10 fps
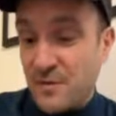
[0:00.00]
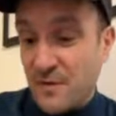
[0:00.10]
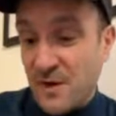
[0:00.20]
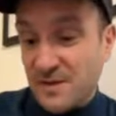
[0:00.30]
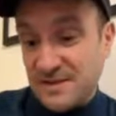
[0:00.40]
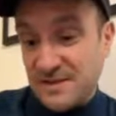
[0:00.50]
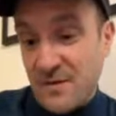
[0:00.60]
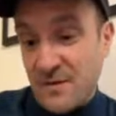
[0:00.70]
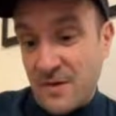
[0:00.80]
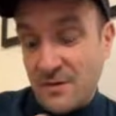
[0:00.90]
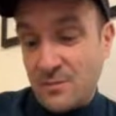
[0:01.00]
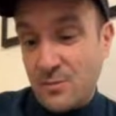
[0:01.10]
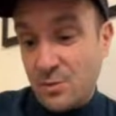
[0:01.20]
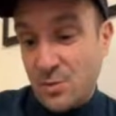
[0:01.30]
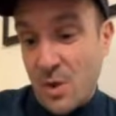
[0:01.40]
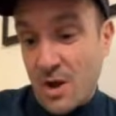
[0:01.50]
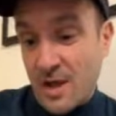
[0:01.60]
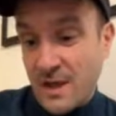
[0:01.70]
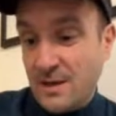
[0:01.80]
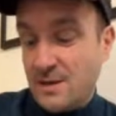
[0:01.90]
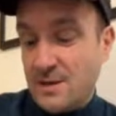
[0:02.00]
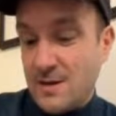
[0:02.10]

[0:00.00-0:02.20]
the first set of it was working,